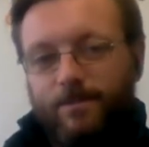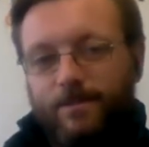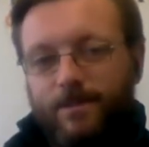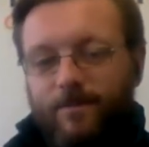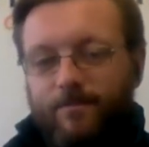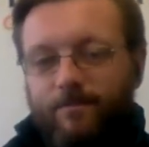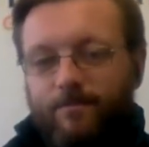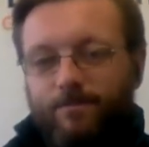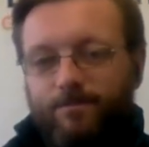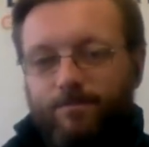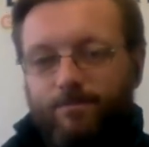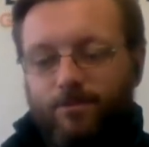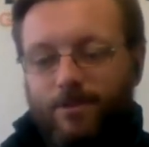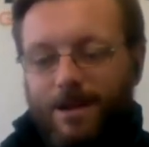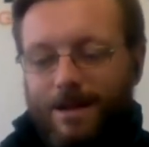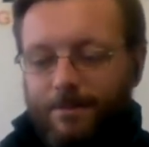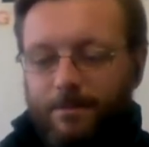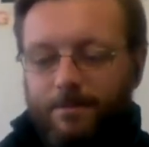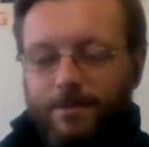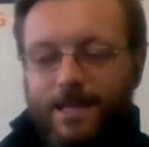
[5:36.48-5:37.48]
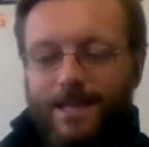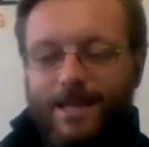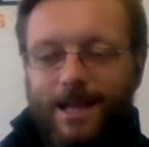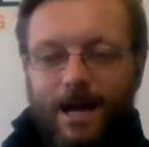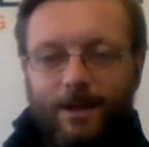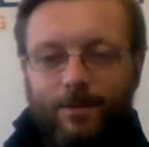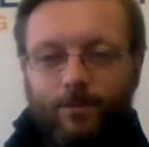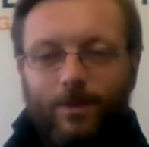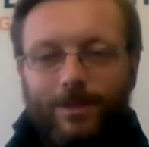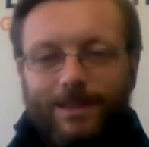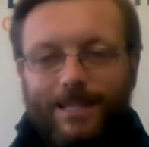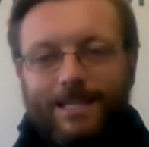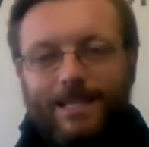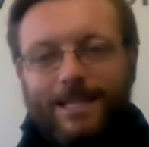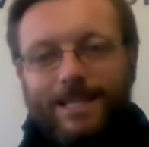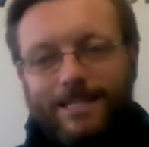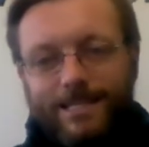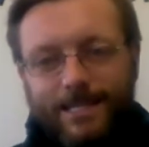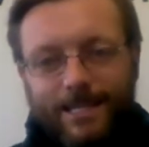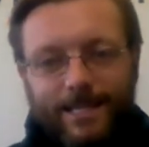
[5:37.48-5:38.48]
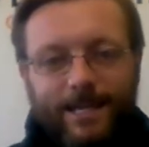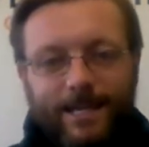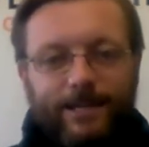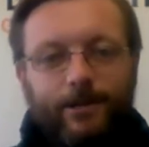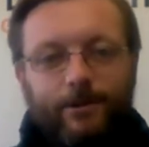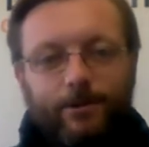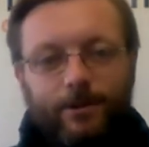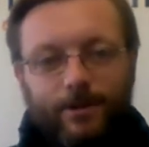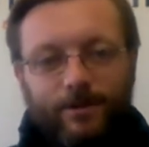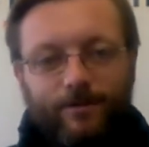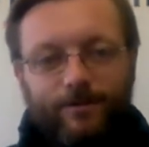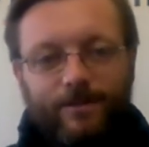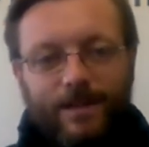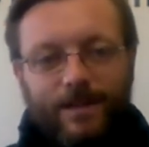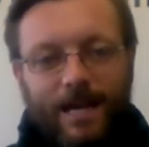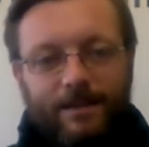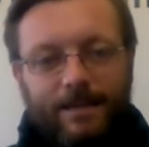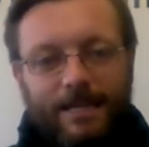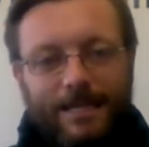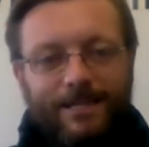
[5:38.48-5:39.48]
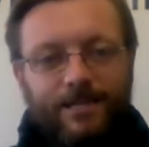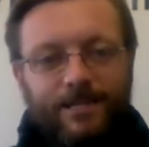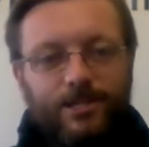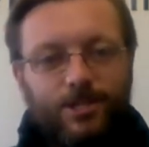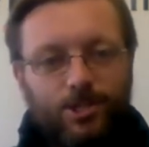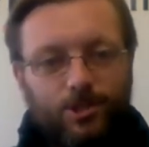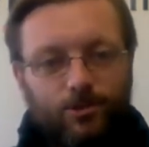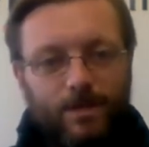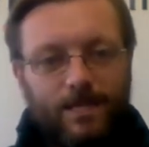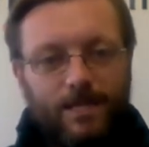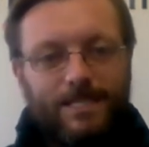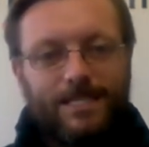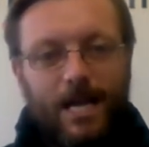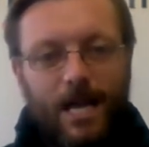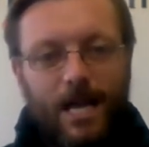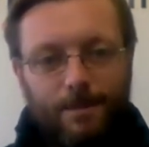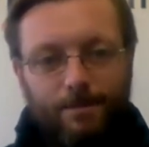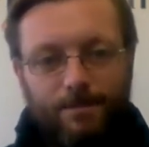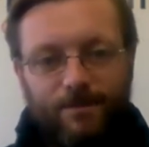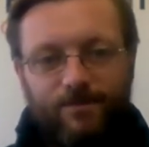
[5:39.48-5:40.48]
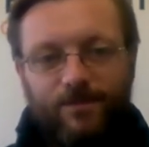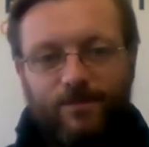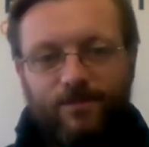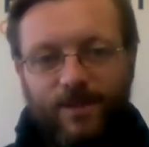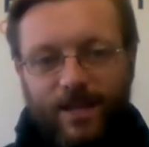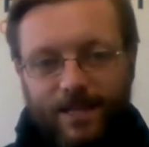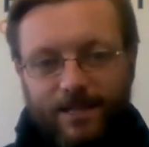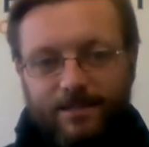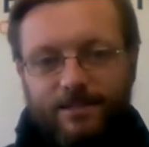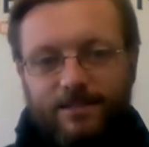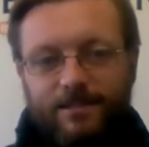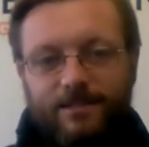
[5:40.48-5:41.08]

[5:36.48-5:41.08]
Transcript: they've probably gotten what they need to get out of that industry type of event.